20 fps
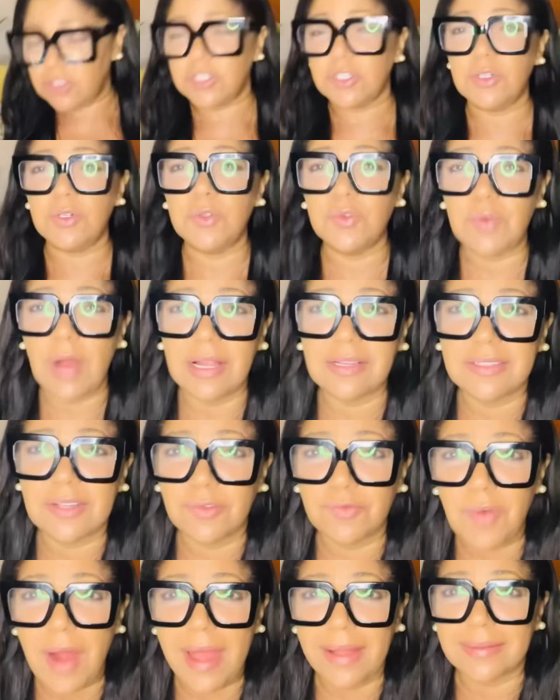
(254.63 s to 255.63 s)
to
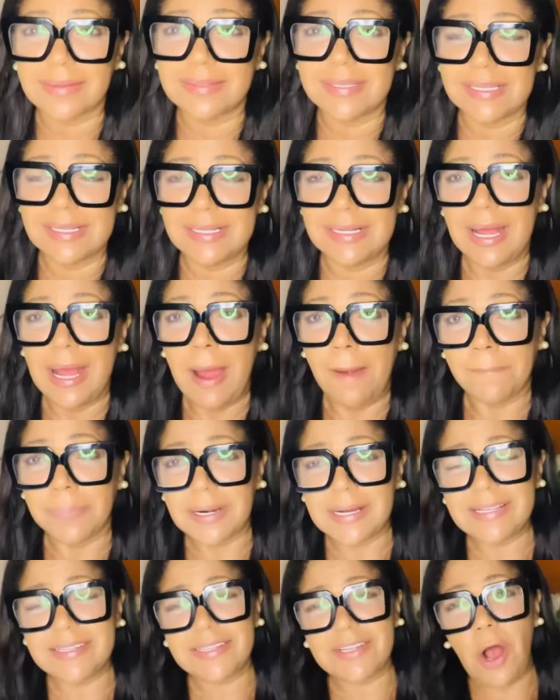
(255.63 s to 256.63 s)
resurrect
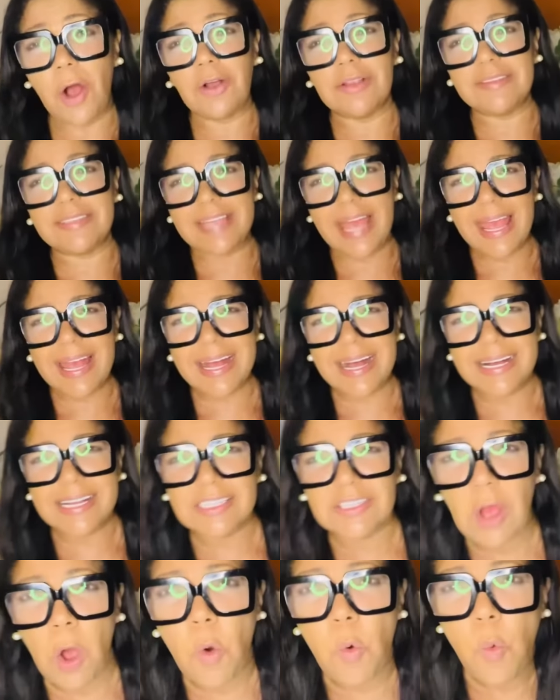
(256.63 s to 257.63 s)
Prince
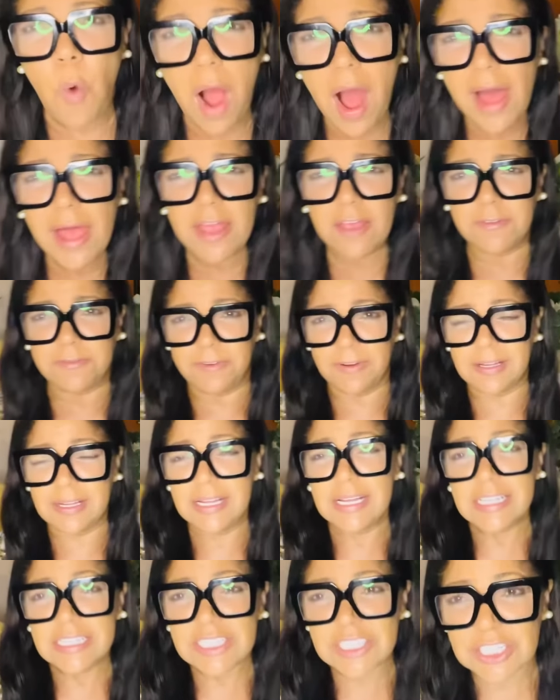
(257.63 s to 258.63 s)
Odinga's wife
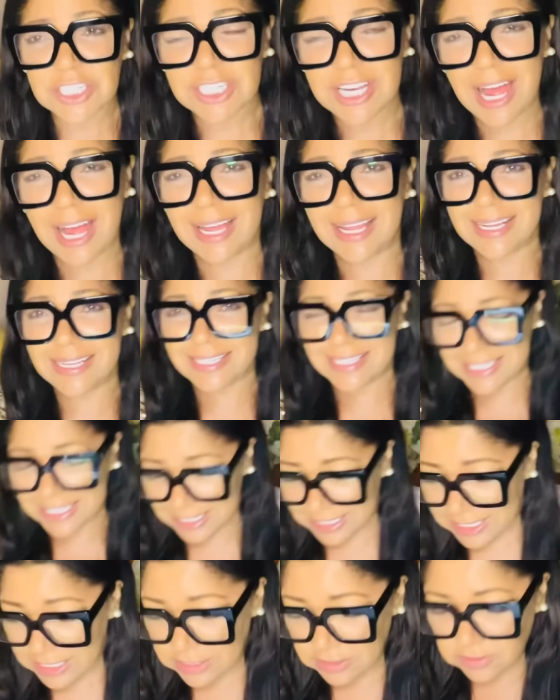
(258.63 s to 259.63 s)
tonight.
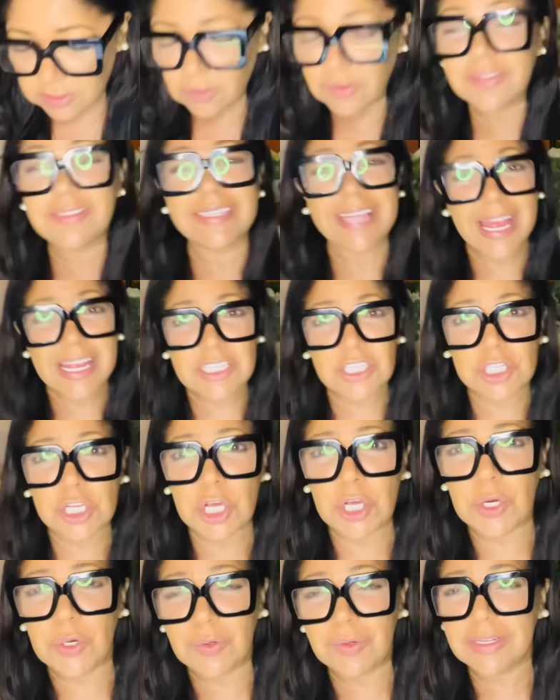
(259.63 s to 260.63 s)
So stay
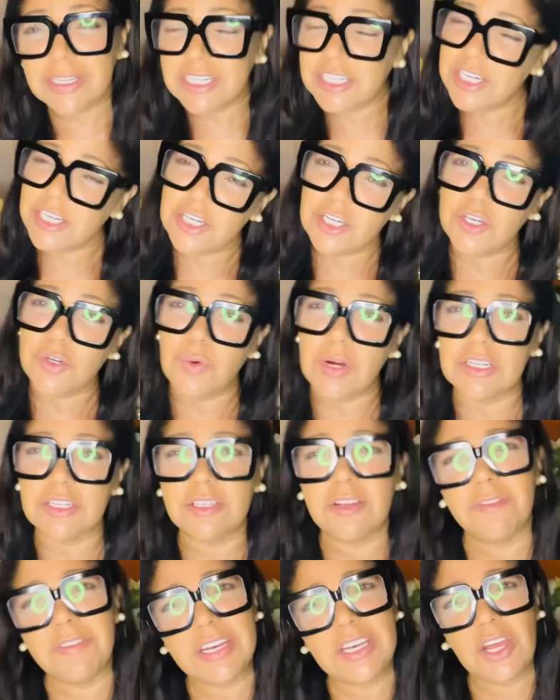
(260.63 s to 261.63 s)
tuned, continue to watch
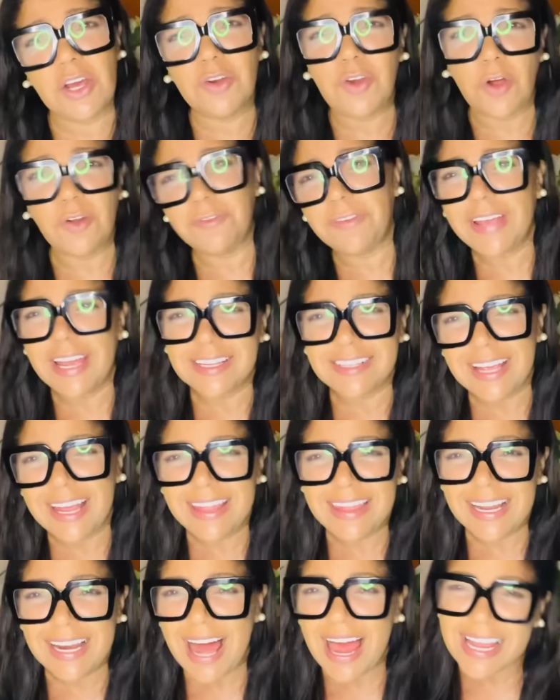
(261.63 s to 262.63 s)
the video. Don't forget to hit
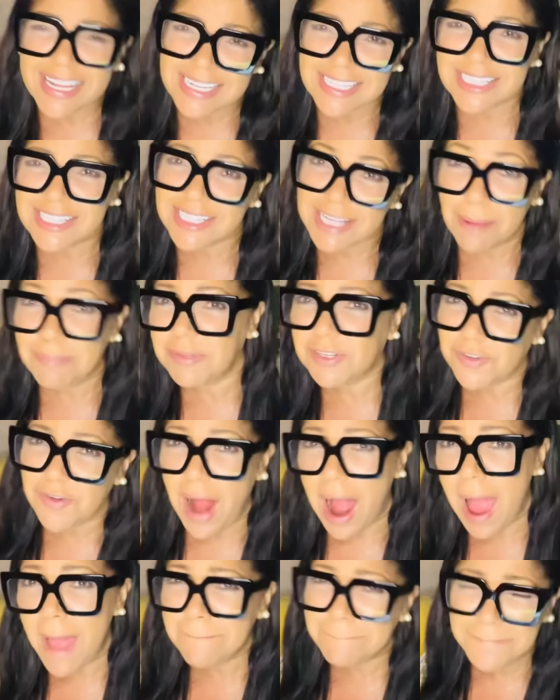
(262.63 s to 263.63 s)
the like and
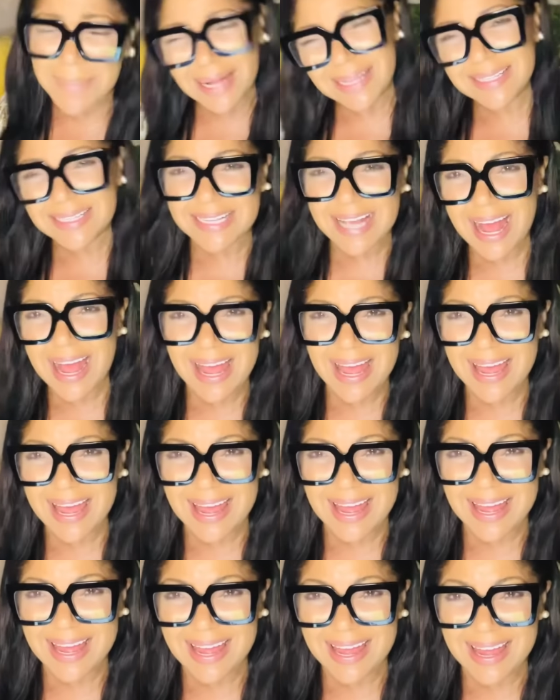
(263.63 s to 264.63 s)
subscribe
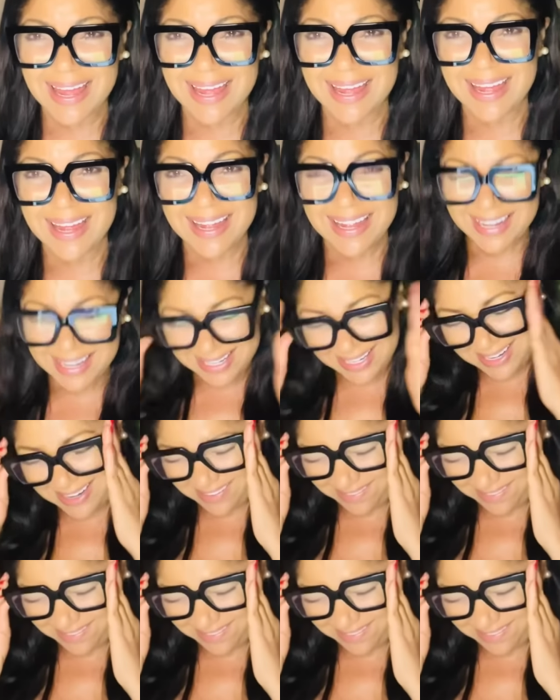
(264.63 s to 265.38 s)
button.